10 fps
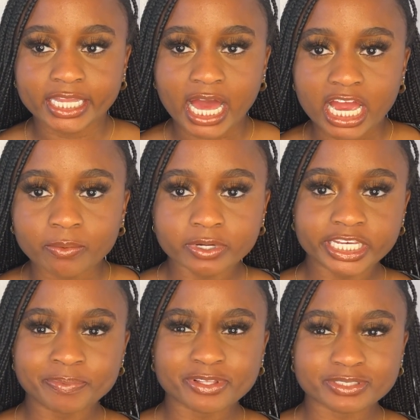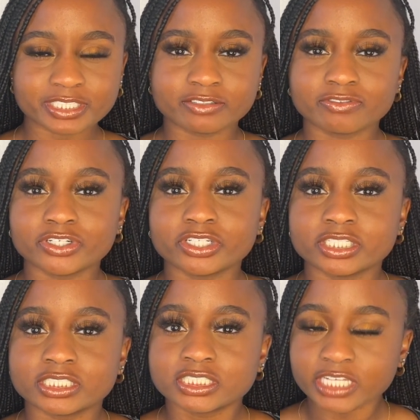I will keep those in for a
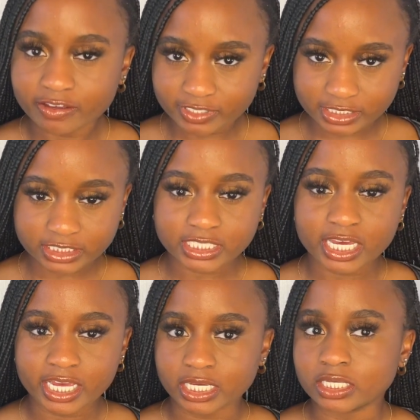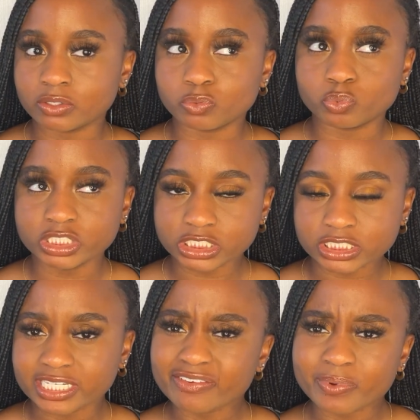good 7 to 8 weeks.
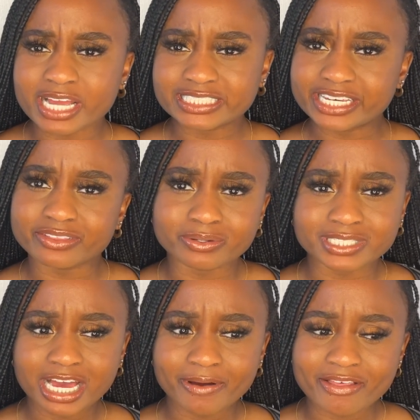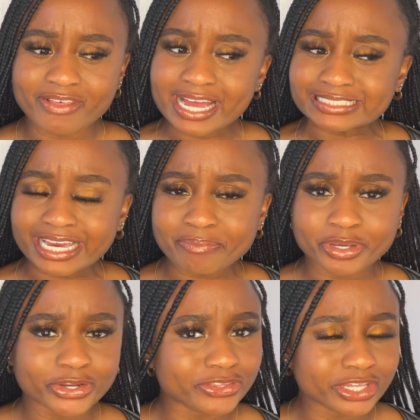And even when I take those out at that time
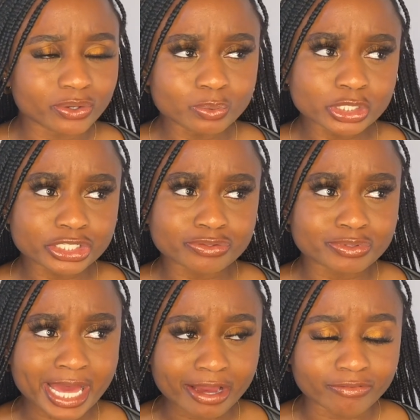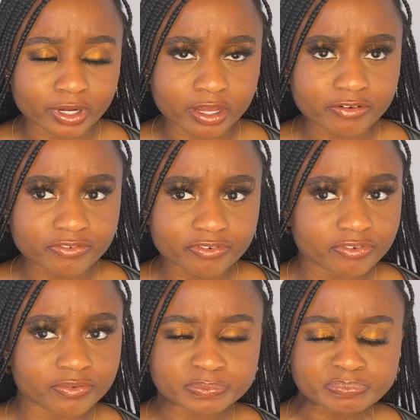period, they don't look that rough.
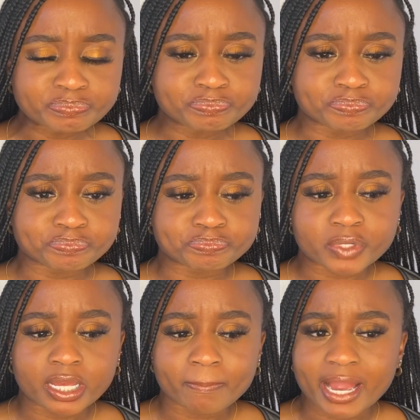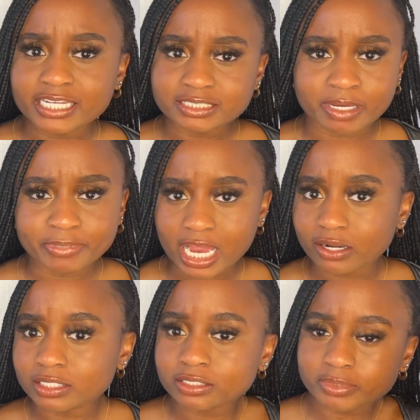My edges might be out a
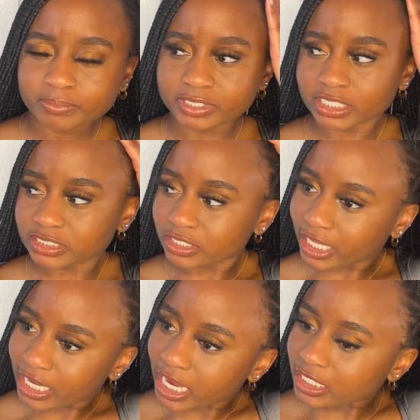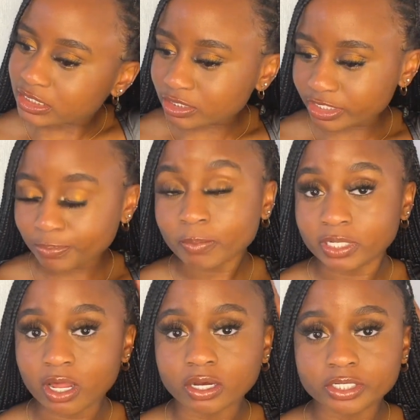little bit, but they still like, I could still keep them in
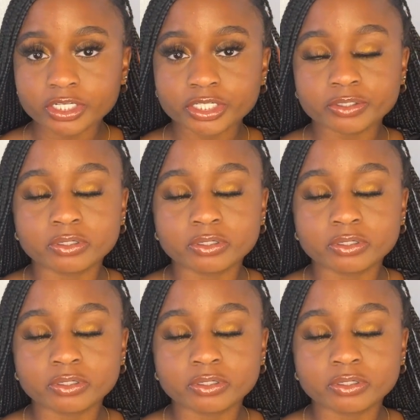longer.